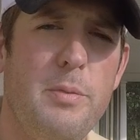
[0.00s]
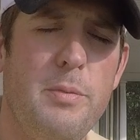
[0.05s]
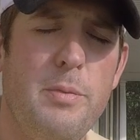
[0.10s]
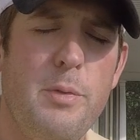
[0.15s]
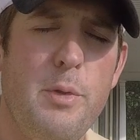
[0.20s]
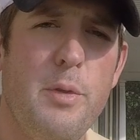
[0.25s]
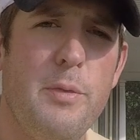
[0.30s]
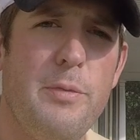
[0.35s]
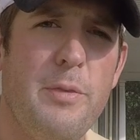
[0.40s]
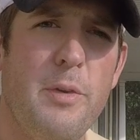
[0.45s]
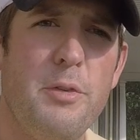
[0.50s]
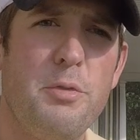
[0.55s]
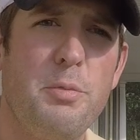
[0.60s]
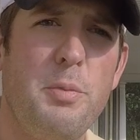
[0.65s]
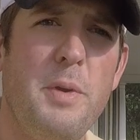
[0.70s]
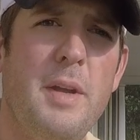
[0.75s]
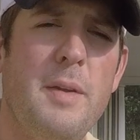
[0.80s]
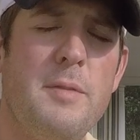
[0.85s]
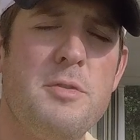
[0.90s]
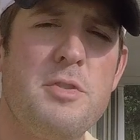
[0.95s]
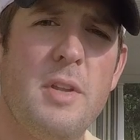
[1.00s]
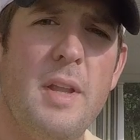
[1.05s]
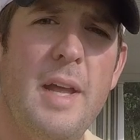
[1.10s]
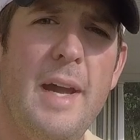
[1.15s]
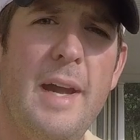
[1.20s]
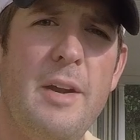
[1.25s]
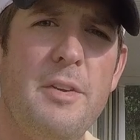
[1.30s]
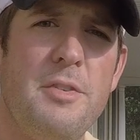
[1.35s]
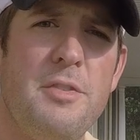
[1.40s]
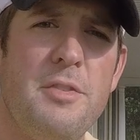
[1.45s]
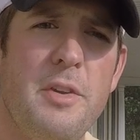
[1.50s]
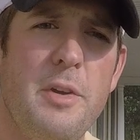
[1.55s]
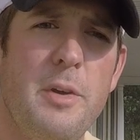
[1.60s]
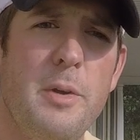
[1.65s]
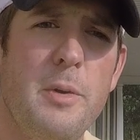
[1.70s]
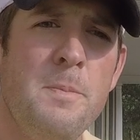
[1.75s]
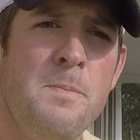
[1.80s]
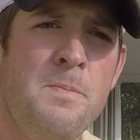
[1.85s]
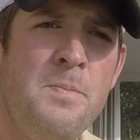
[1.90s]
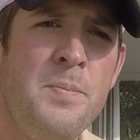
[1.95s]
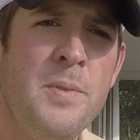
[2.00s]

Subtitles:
through the first week of July or so.